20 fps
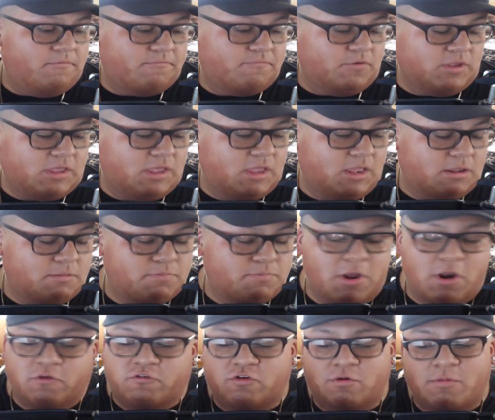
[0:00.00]
freaking
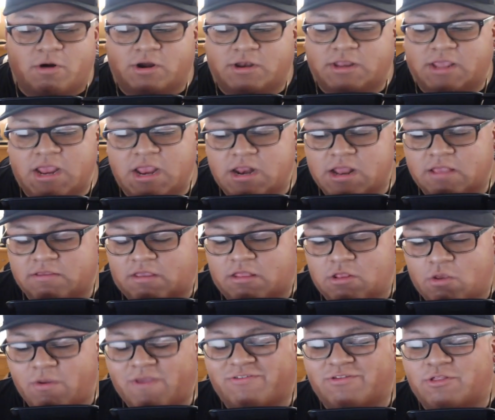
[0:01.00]
Punisher Martinez. I
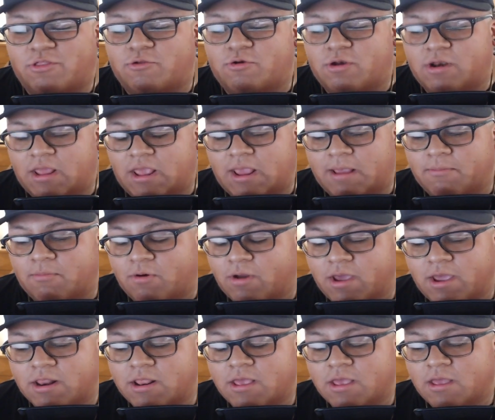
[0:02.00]
know he has another name,
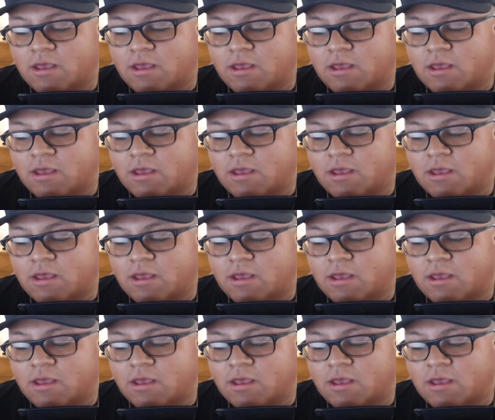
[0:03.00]
right?